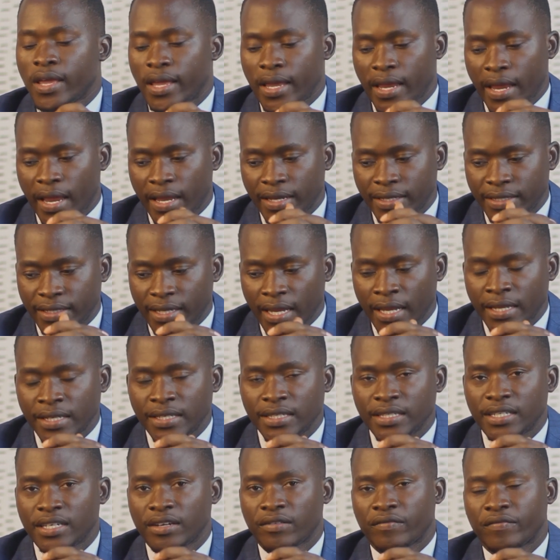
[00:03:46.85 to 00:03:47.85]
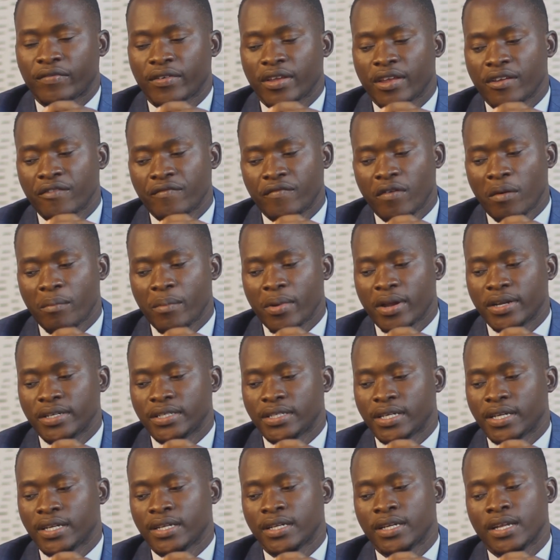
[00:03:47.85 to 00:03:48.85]
and sensitive
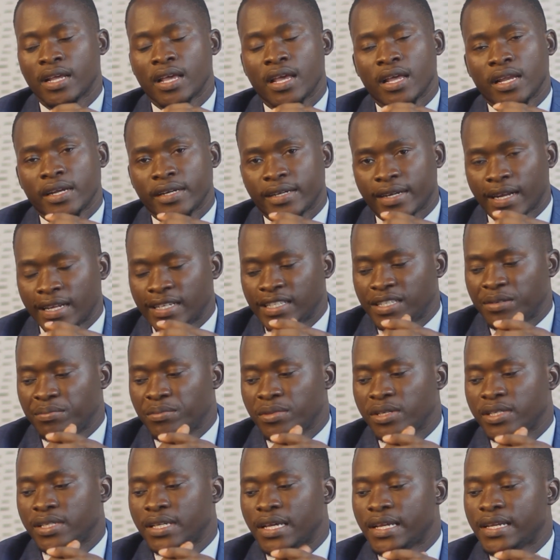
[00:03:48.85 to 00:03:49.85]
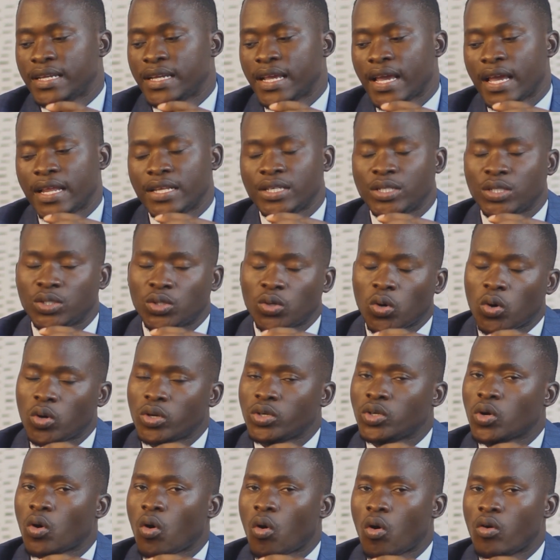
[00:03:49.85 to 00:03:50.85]
information transmitted and
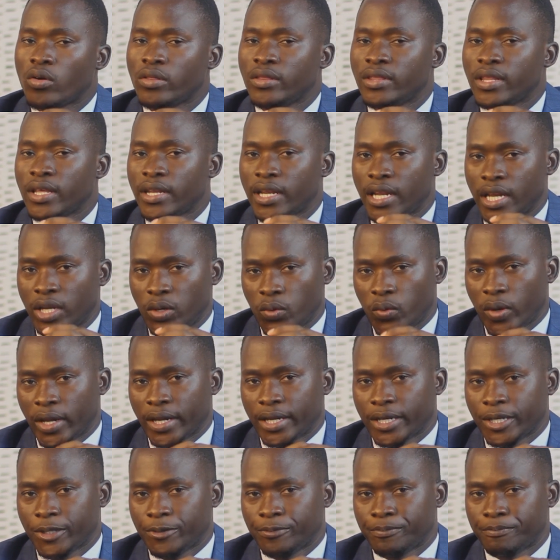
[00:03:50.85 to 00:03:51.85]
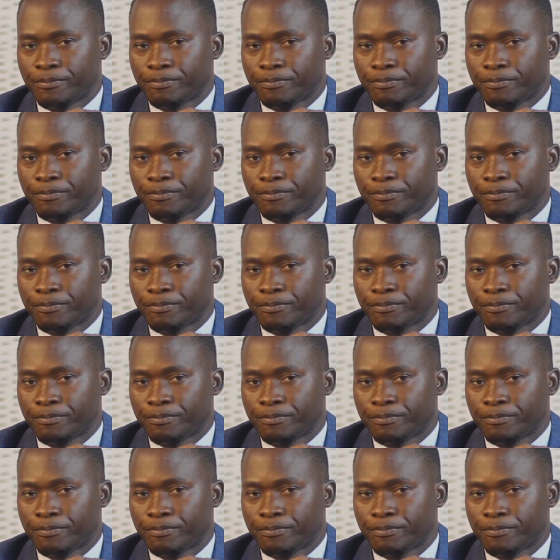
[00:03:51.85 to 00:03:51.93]
stored on the network.